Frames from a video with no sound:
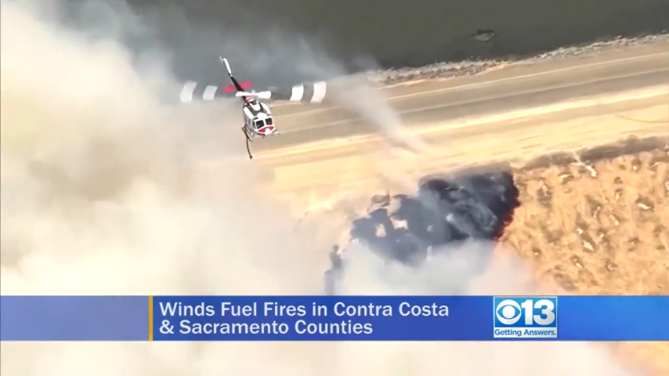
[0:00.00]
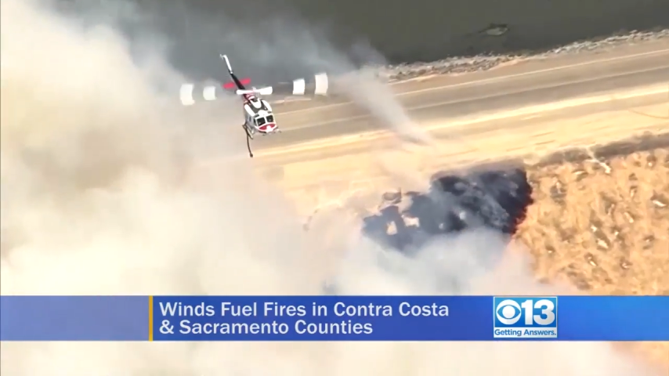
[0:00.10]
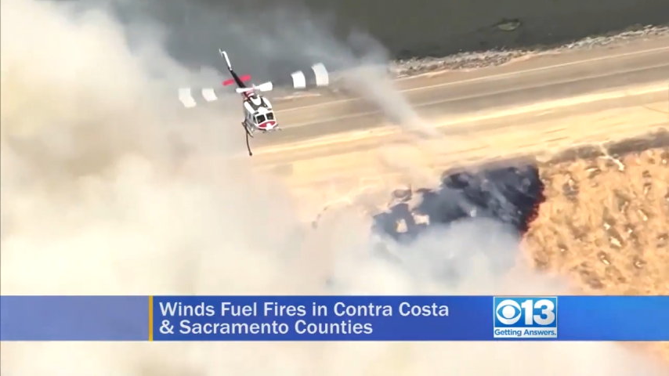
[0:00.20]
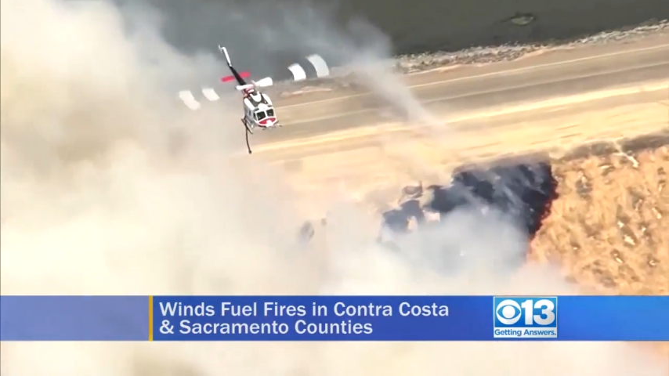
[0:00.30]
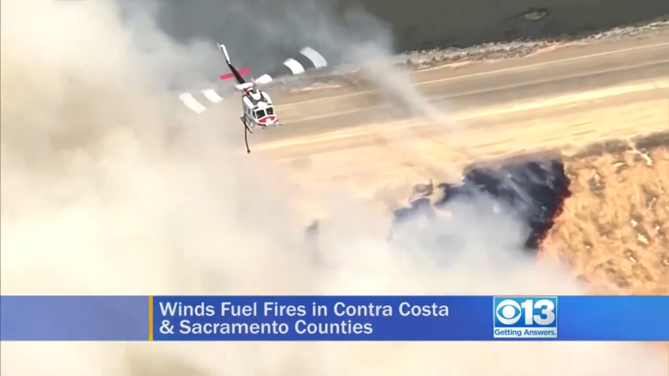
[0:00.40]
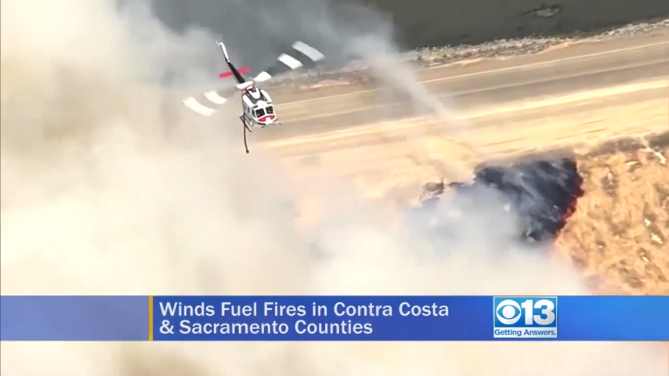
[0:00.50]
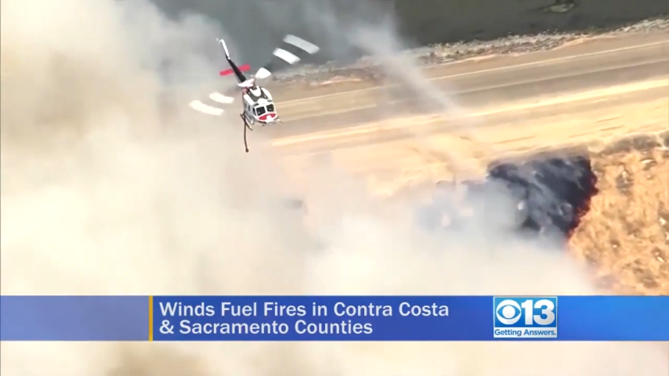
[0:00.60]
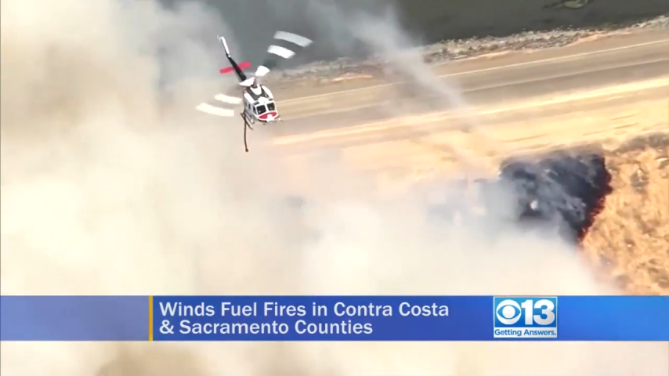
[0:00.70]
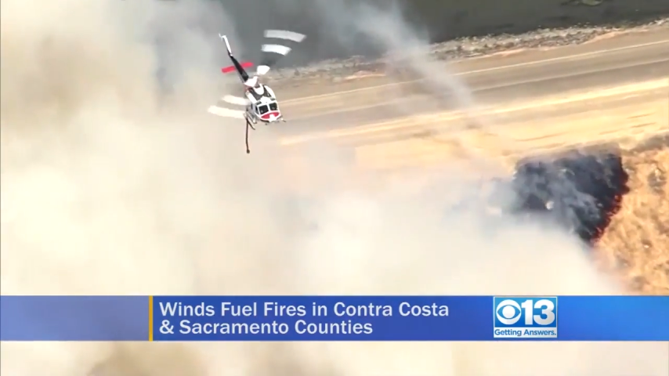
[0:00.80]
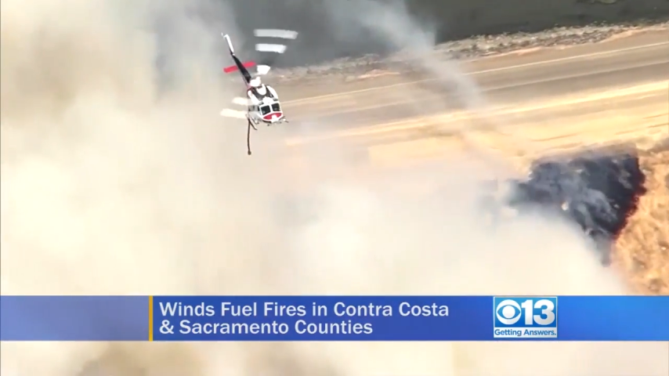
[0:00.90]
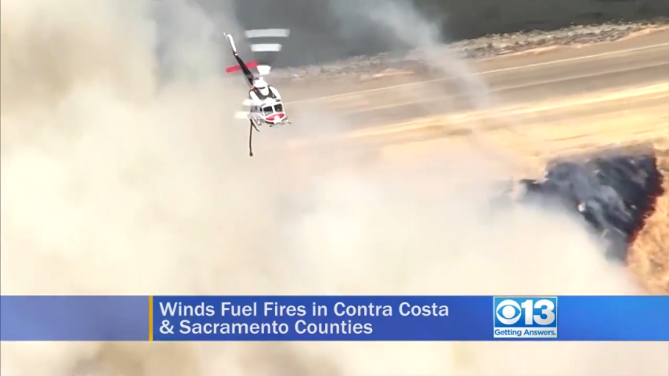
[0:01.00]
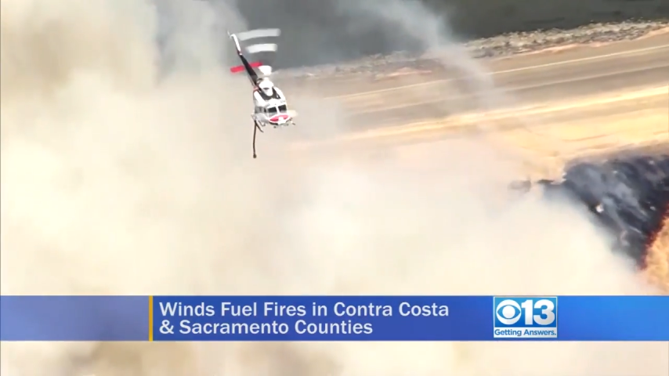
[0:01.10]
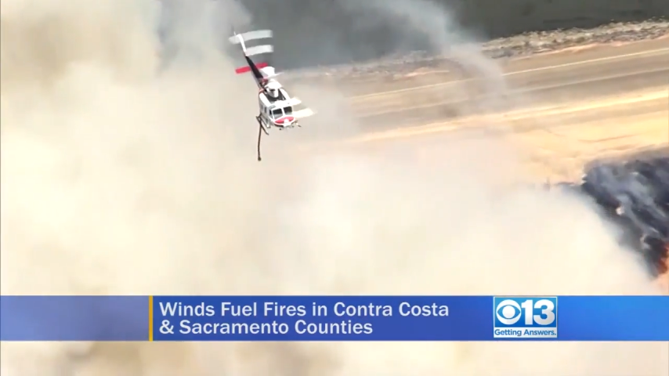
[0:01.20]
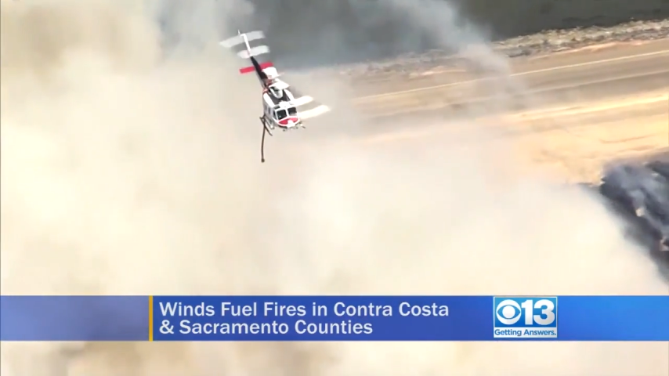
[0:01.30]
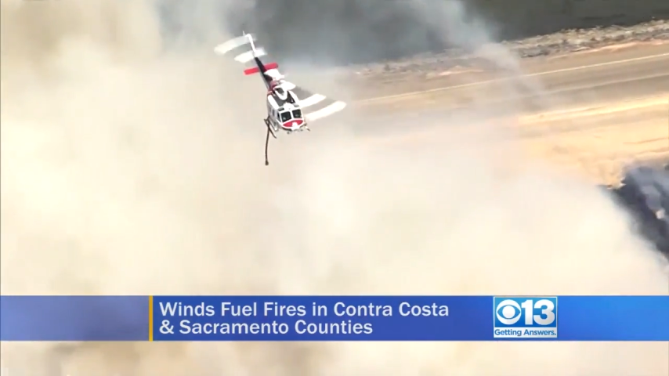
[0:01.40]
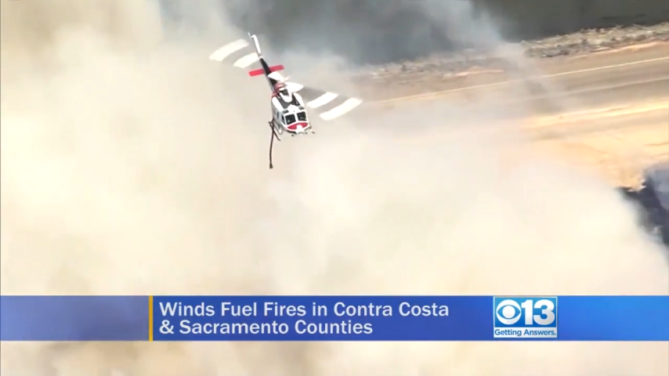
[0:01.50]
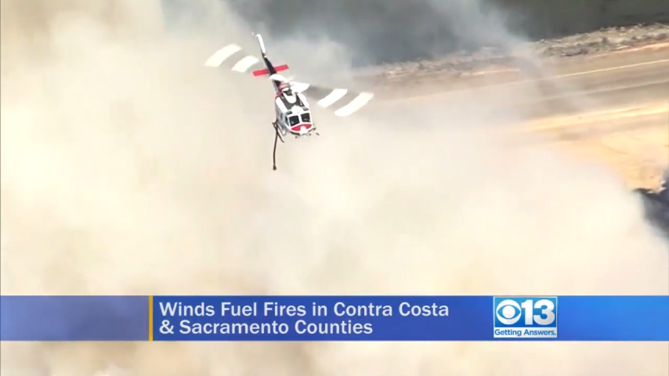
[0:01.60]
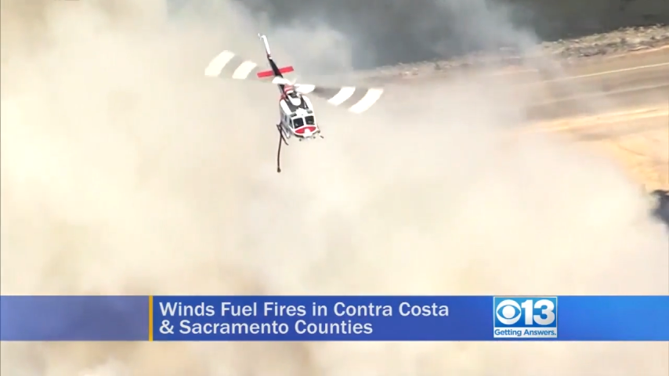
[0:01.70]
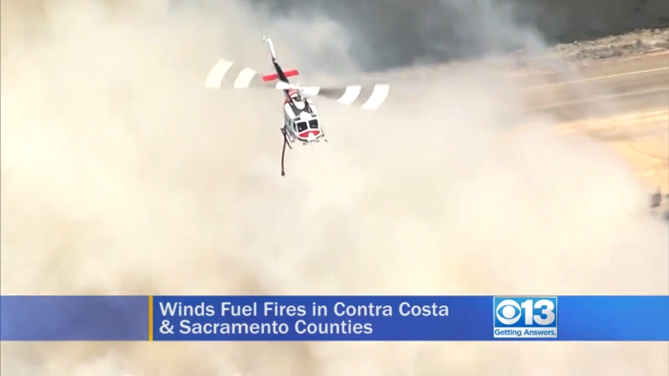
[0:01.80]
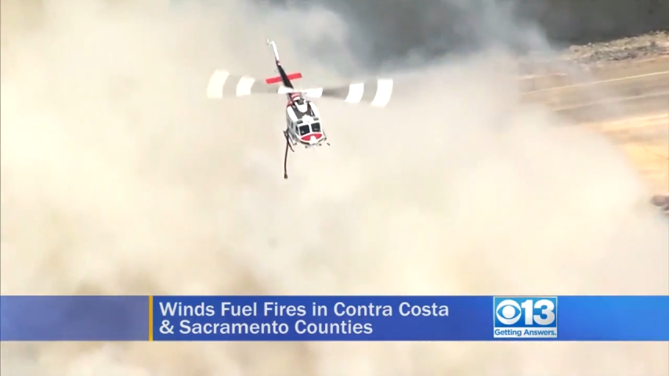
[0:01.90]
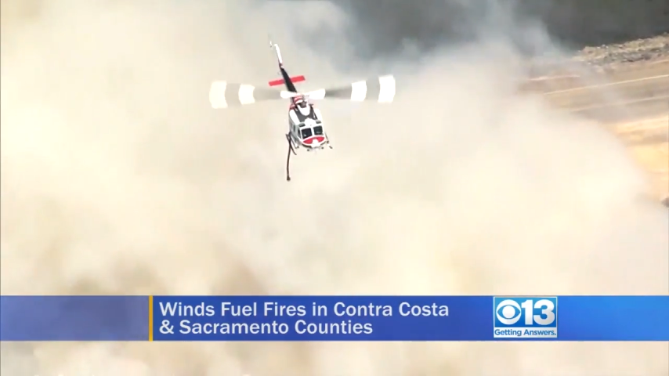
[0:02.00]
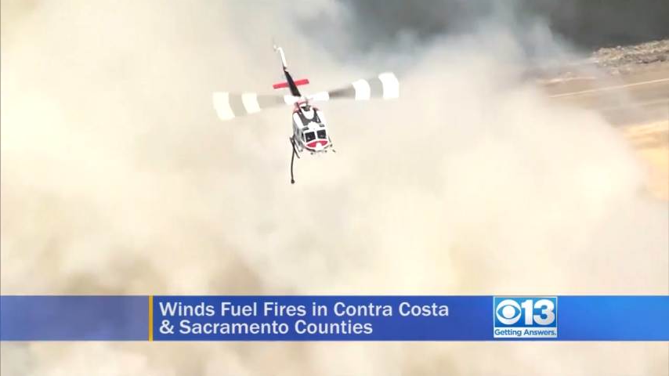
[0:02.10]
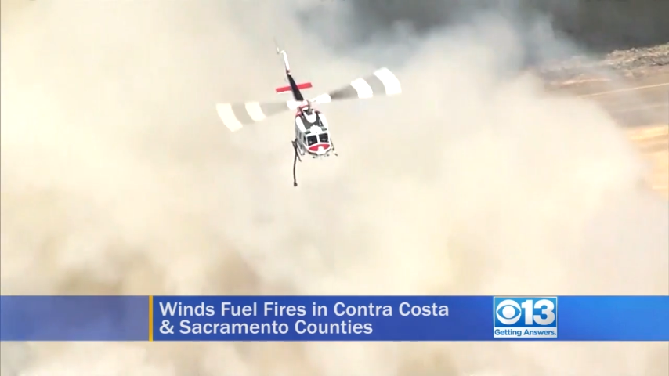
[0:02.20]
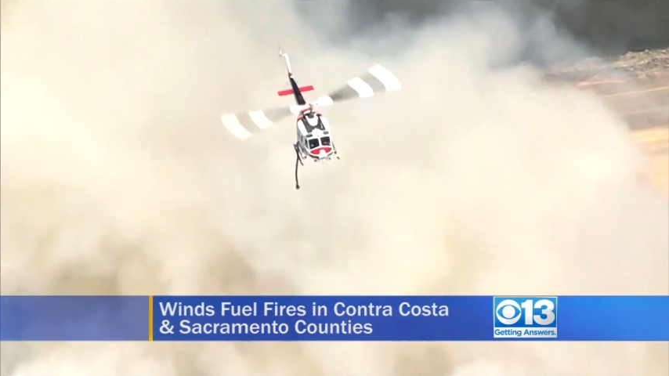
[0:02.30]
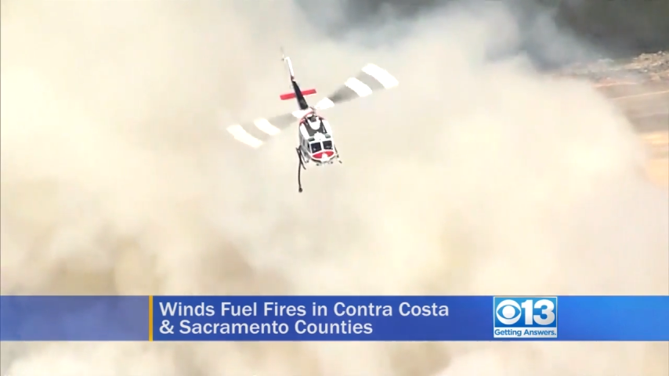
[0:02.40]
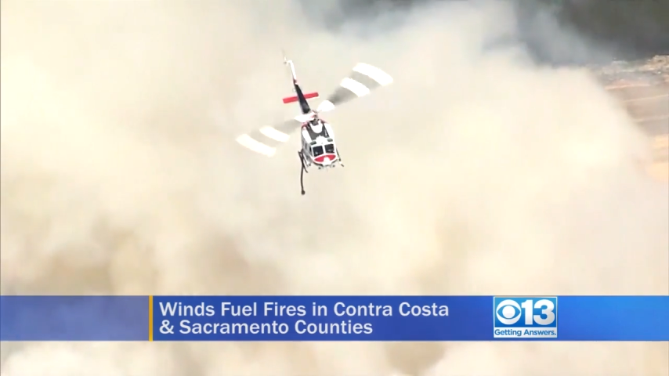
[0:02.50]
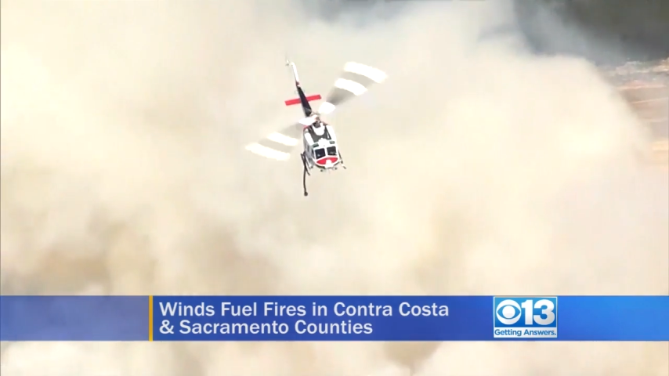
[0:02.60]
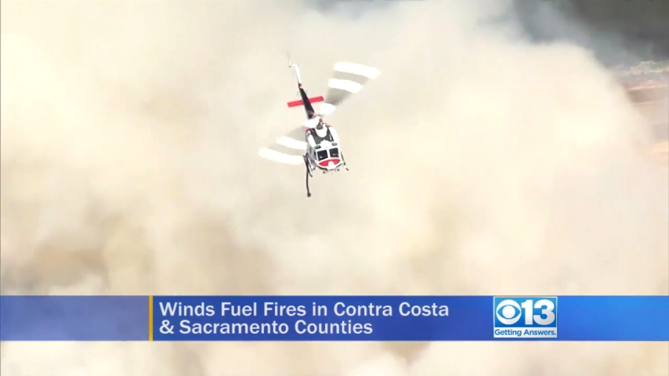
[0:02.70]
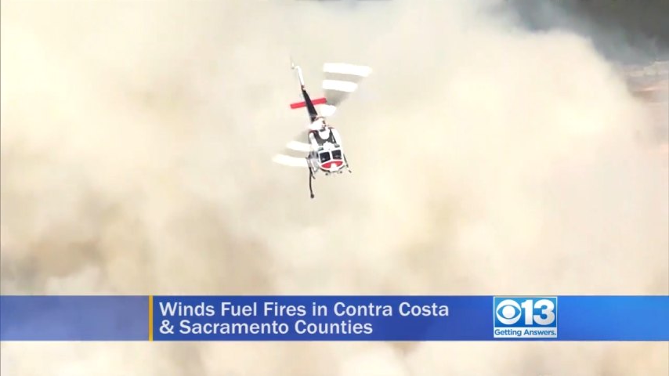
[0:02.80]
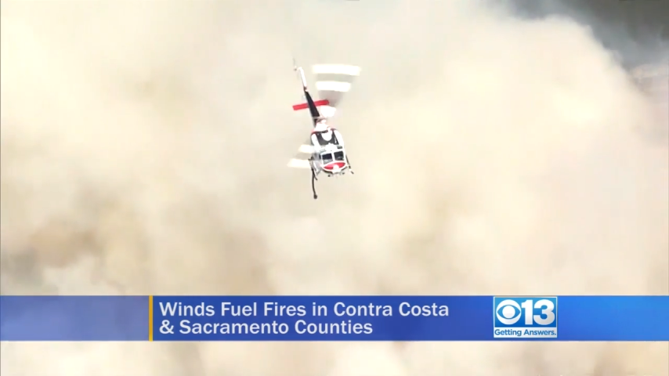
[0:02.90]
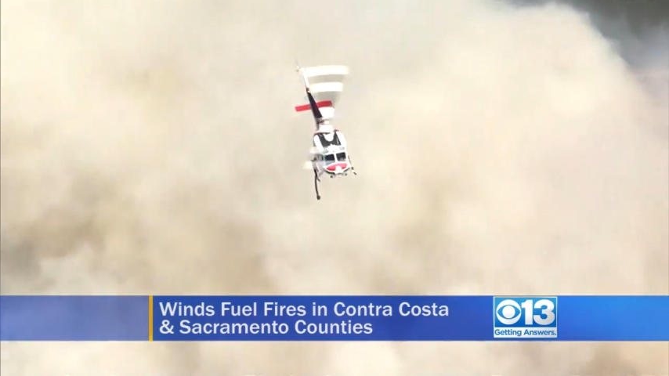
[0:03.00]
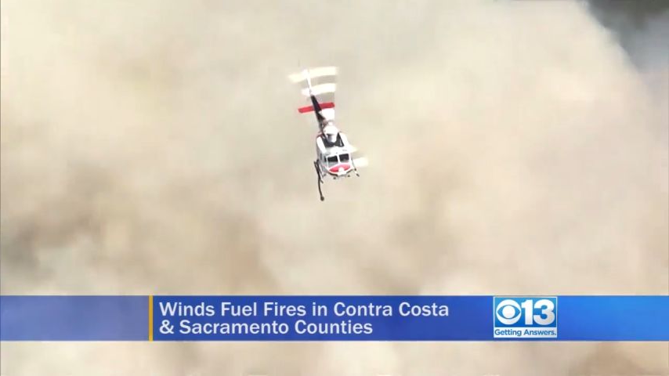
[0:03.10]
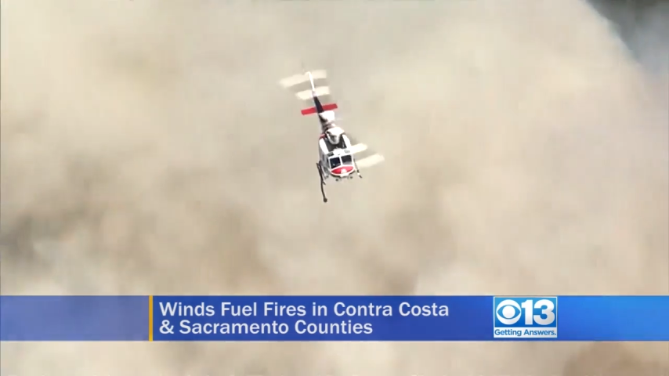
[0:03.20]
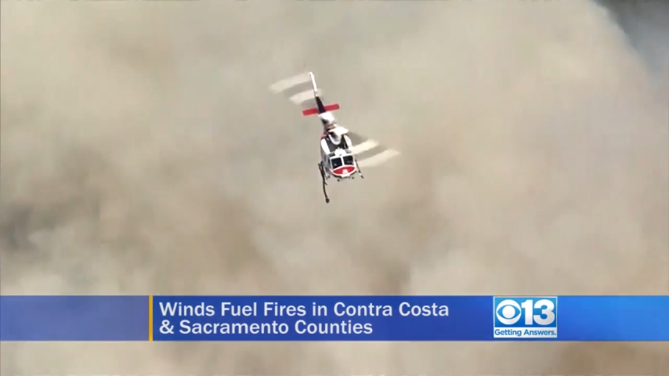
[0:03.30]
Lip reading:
(no speaker visible)